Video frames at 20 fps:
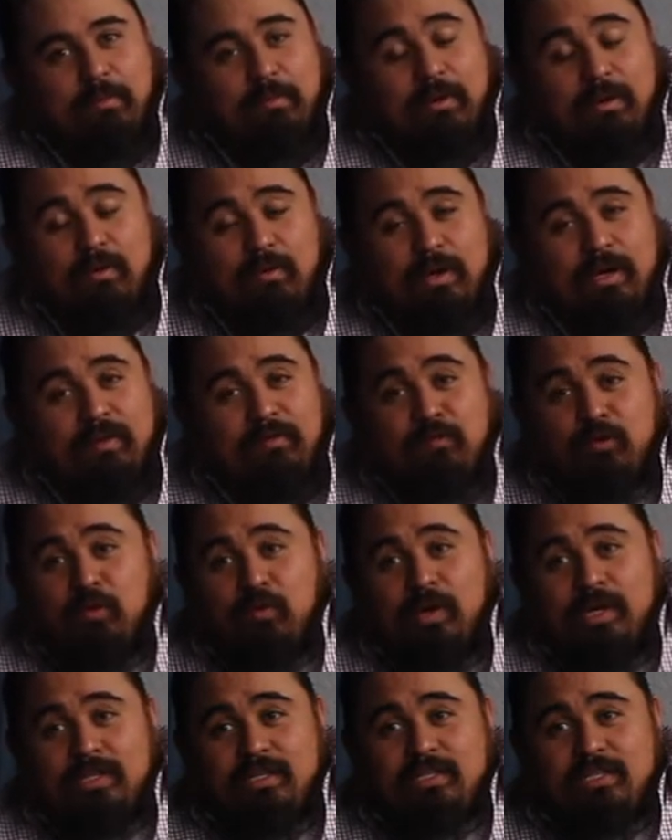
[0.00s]
But what if you
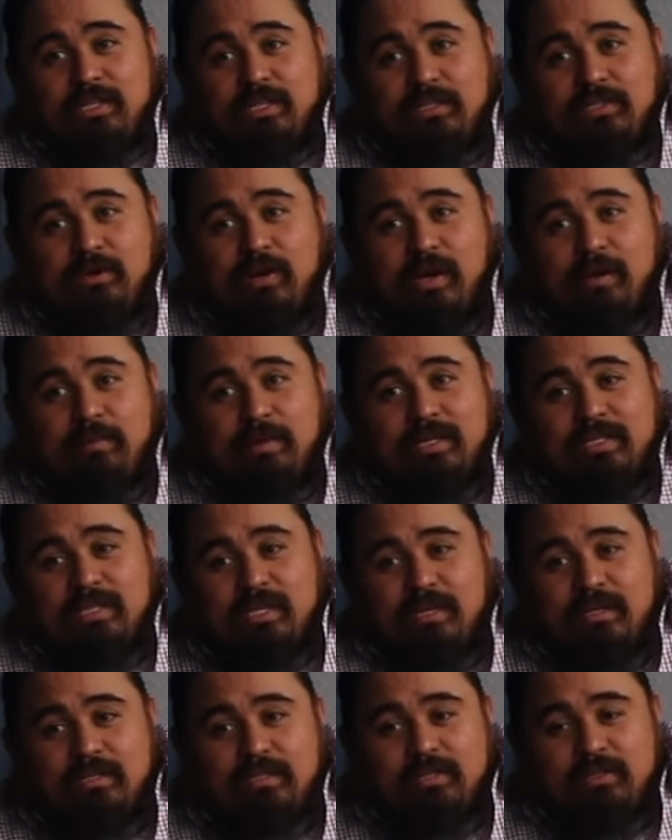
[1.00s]
went to his grandma's
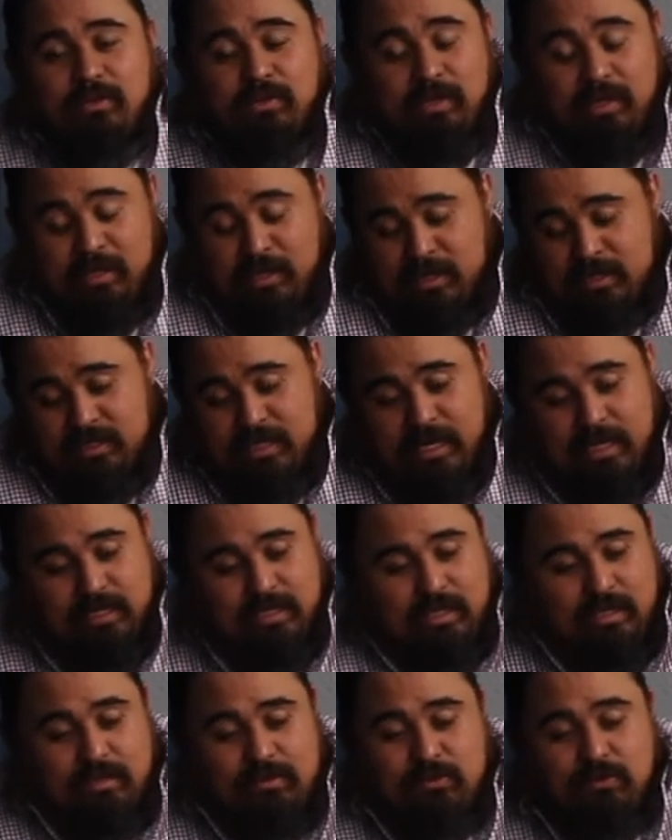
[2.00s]
house or like his
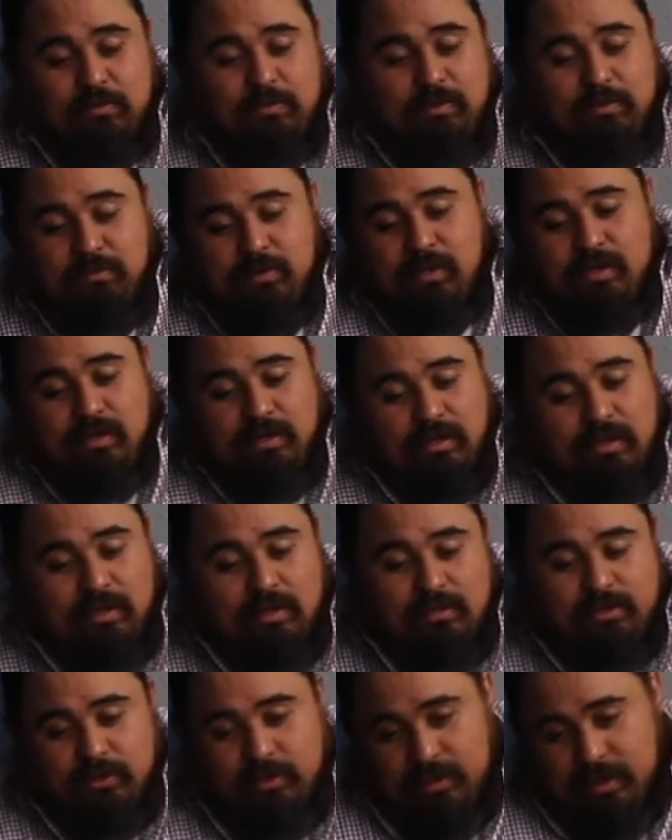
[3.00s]
dad's house who's been paralytic
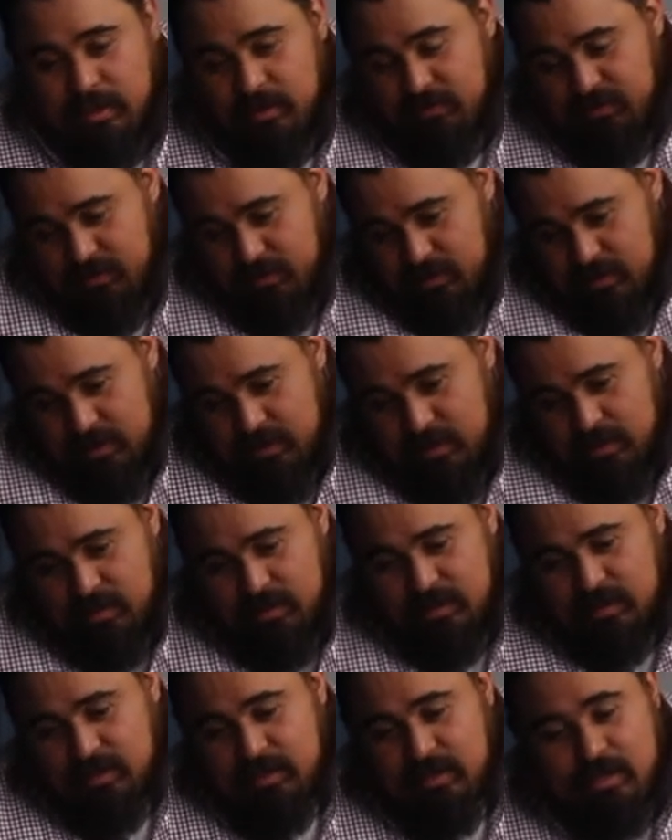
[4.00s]
his whole life and you're like,
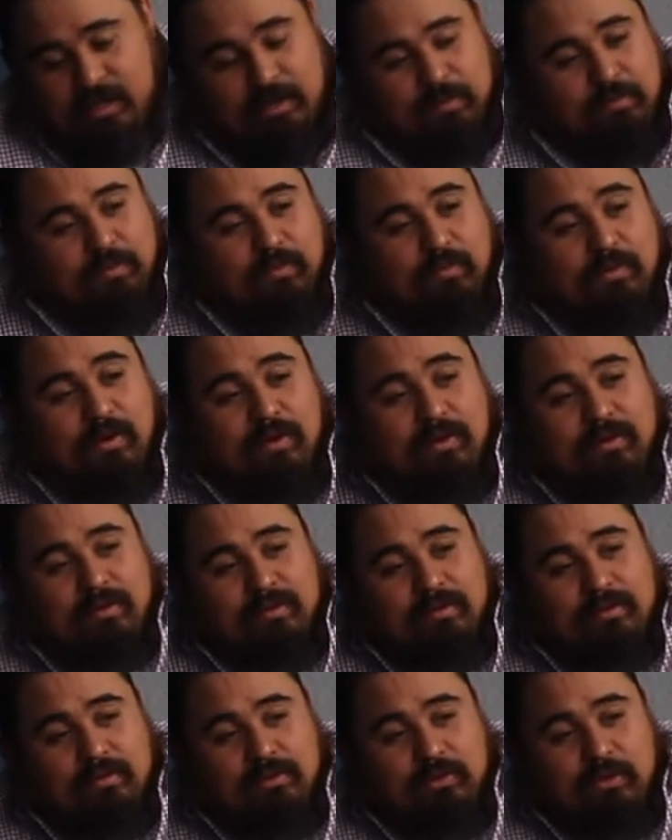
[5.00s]
get up and walk?
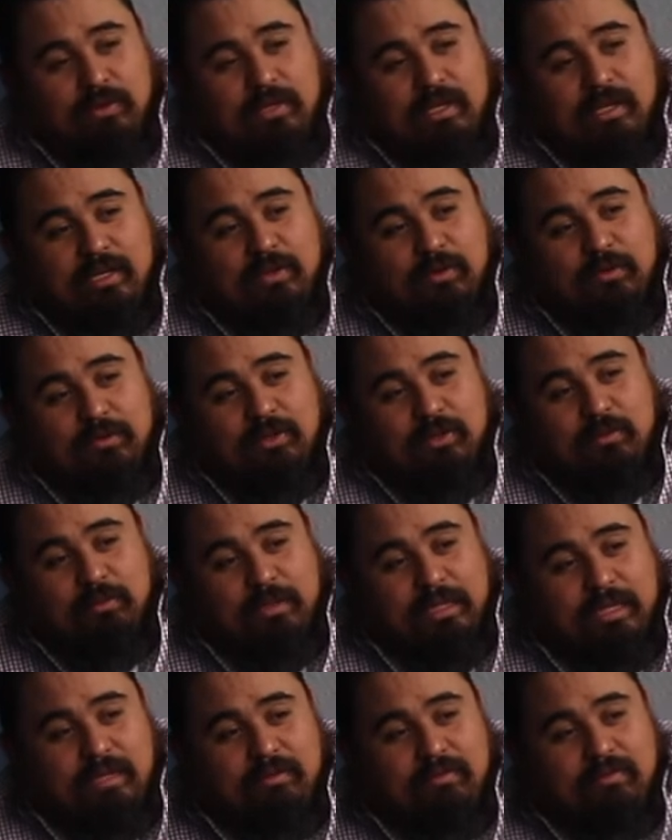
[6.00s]
You think they'll
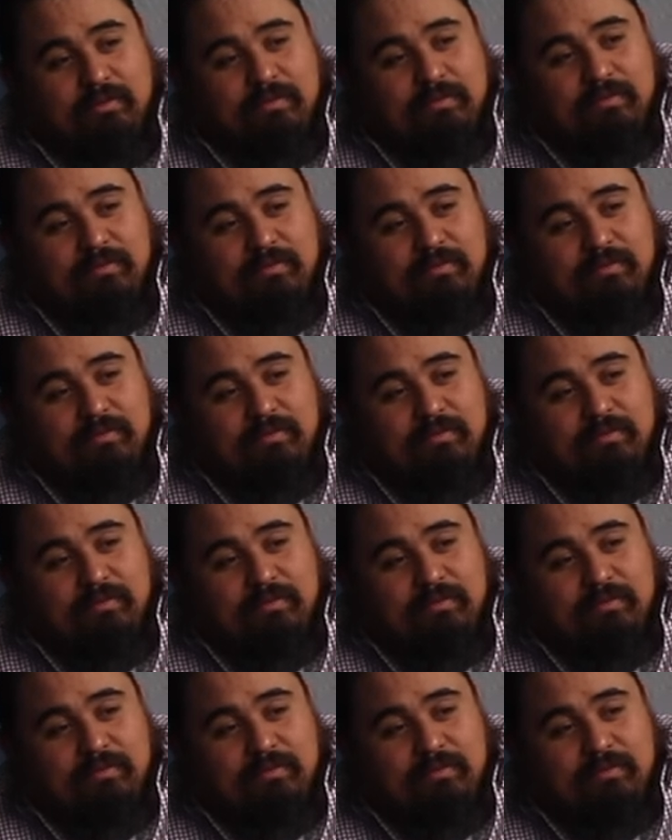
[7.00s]
believe?